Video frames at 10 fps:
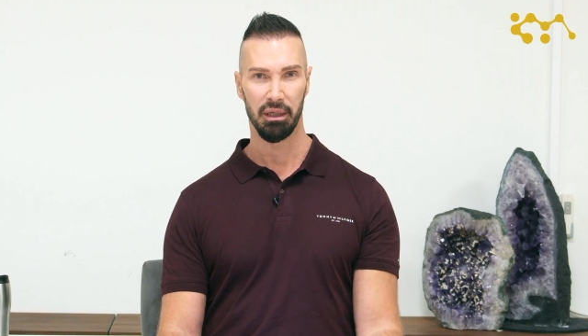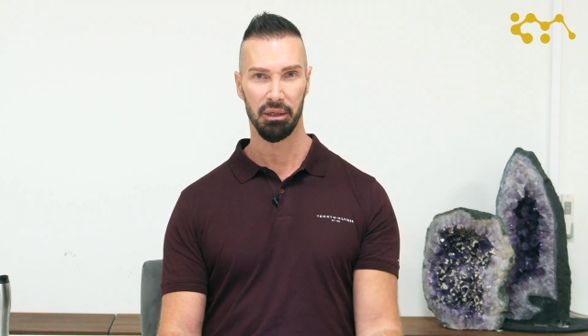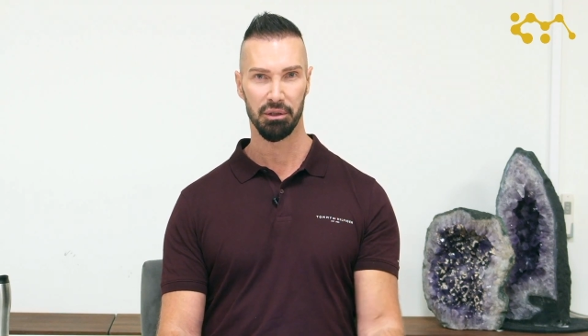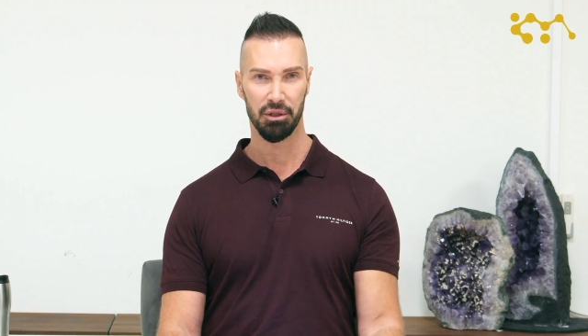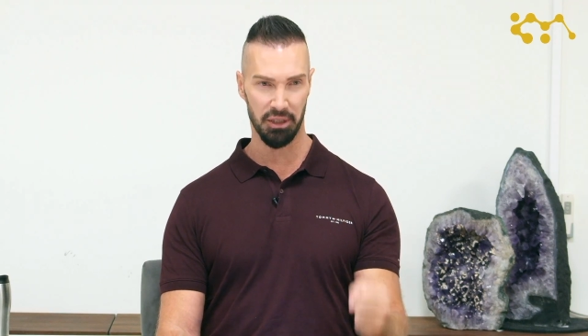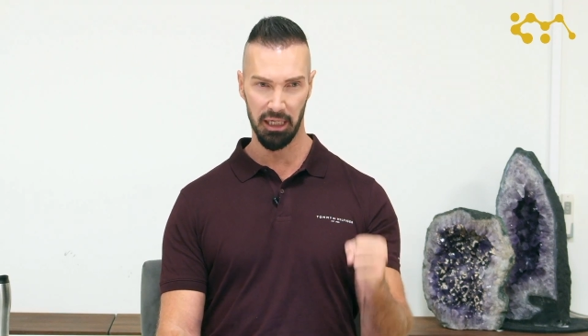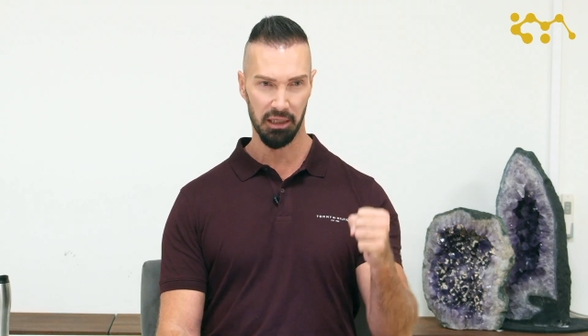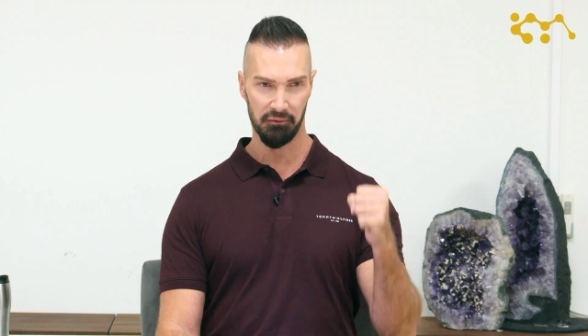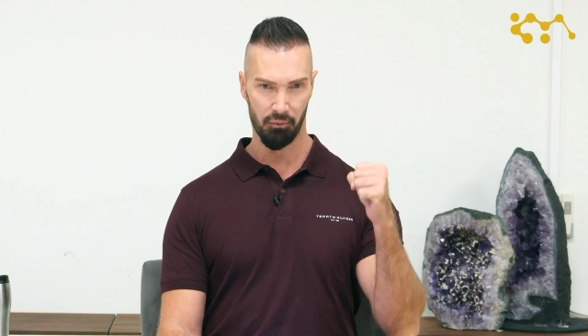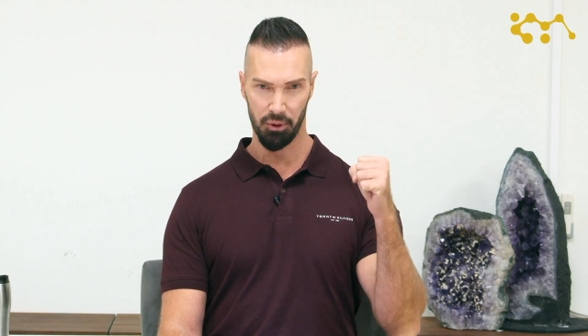and
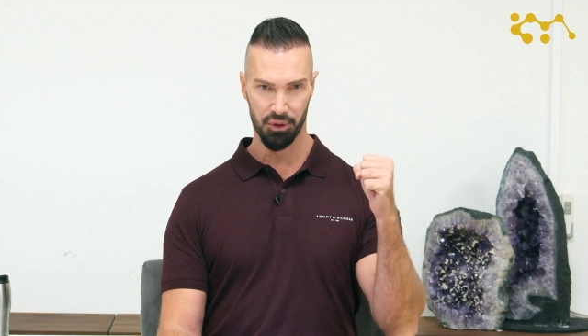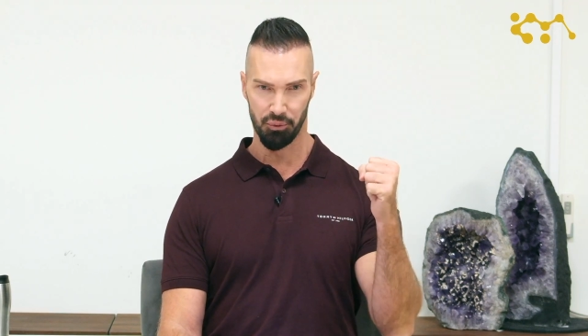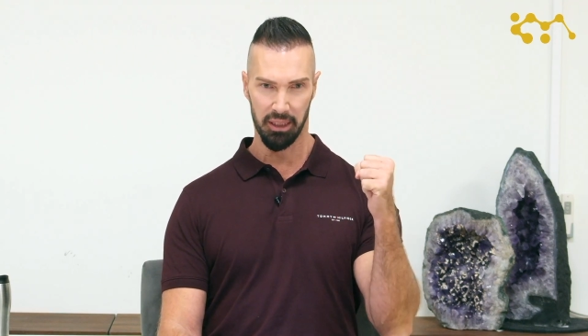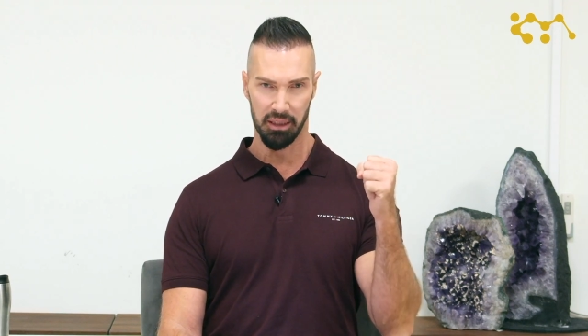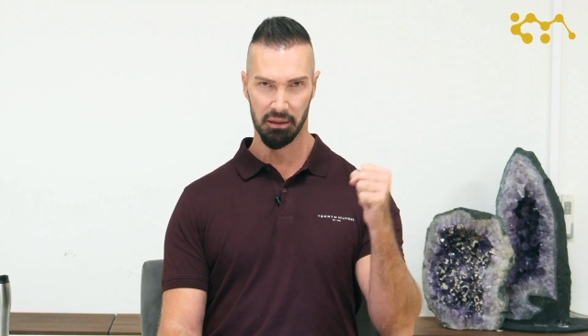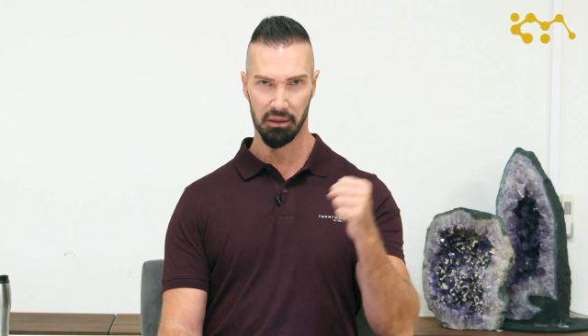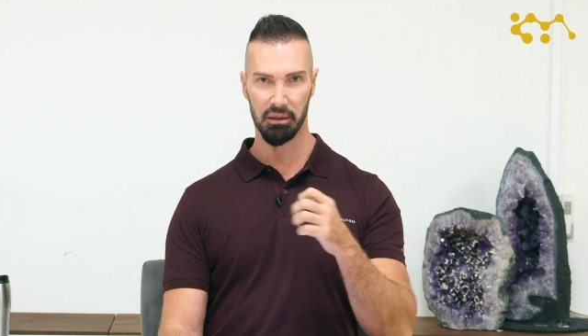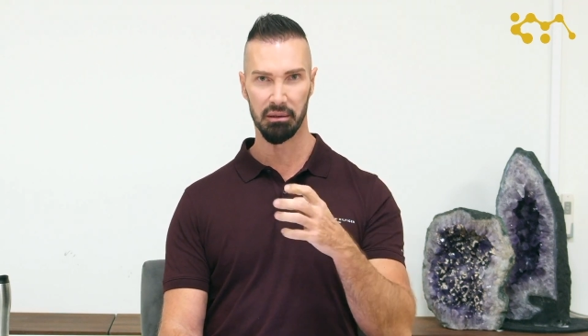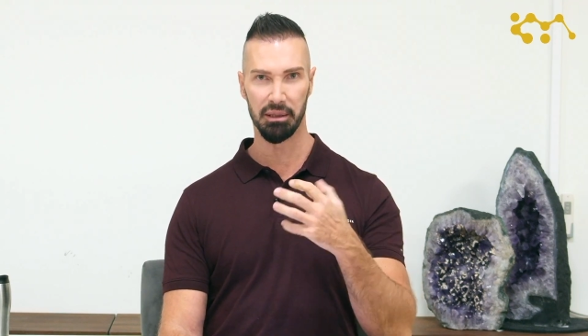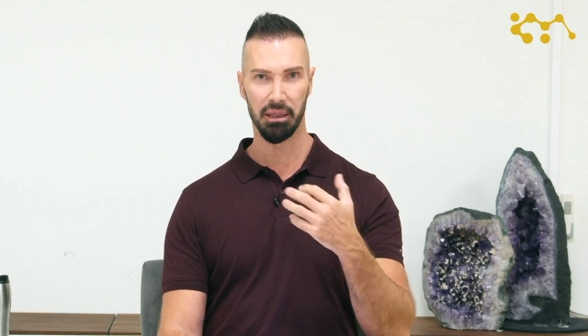standing for what's right and,